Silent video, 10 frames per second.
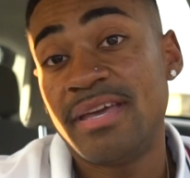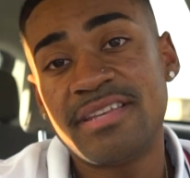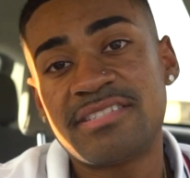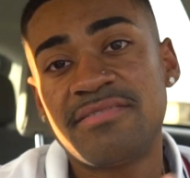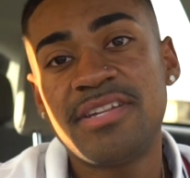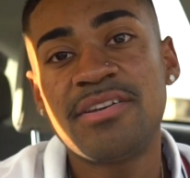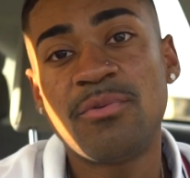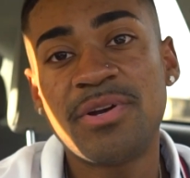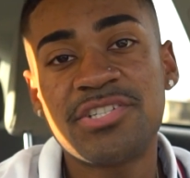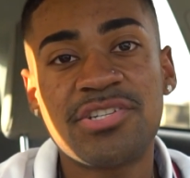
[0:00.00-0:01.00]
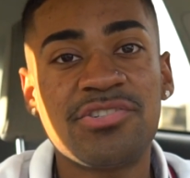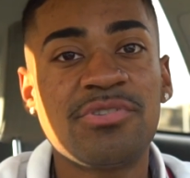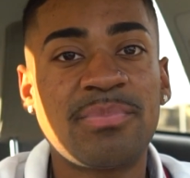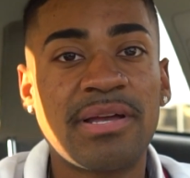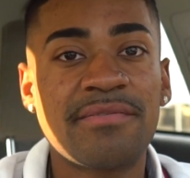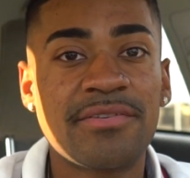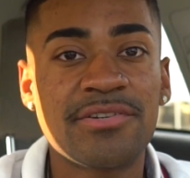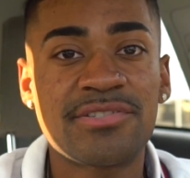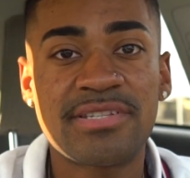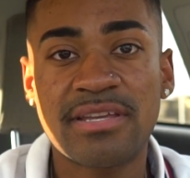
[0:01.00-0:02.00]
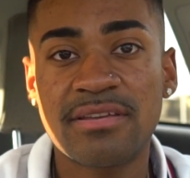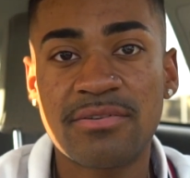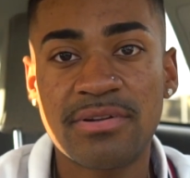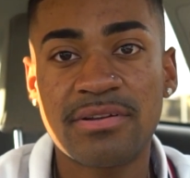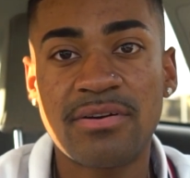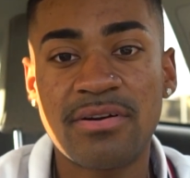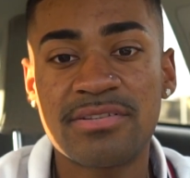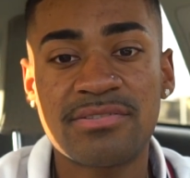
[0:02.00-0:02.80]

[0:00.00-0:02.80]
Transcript: And that's the video. When should you apply for your second credit card?